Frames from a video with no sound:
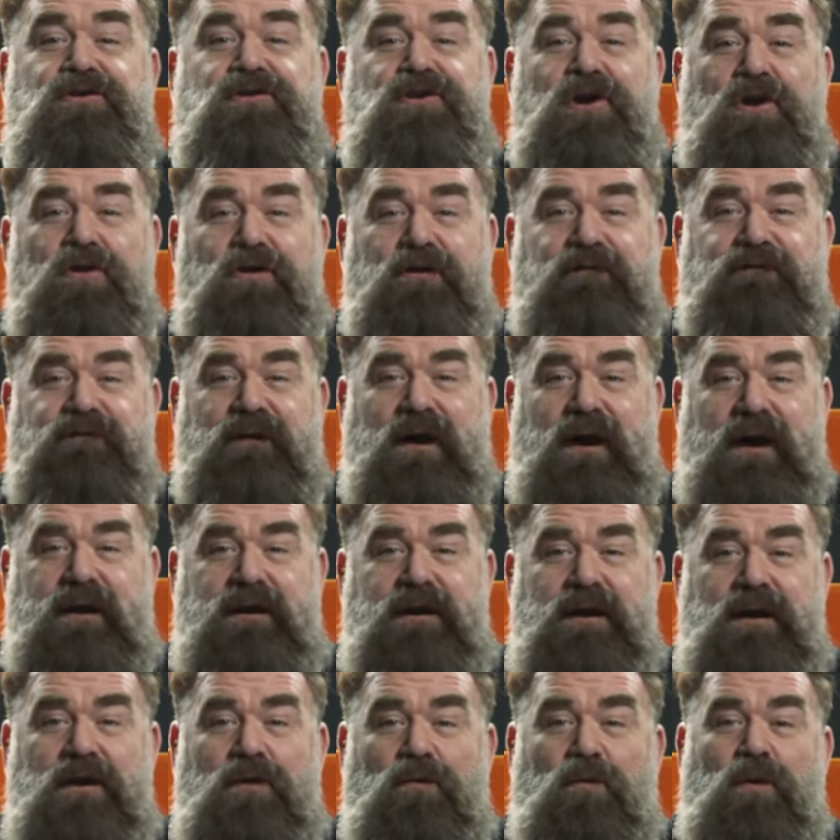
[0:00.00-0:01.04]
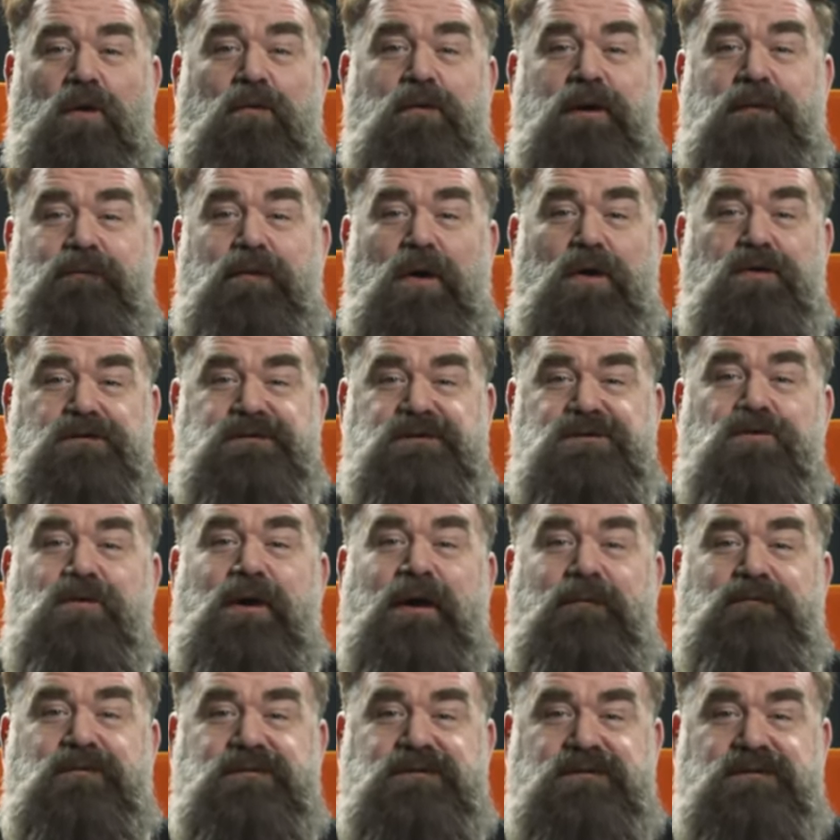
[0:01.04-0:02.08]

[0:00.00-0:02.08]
so you're notified when we post new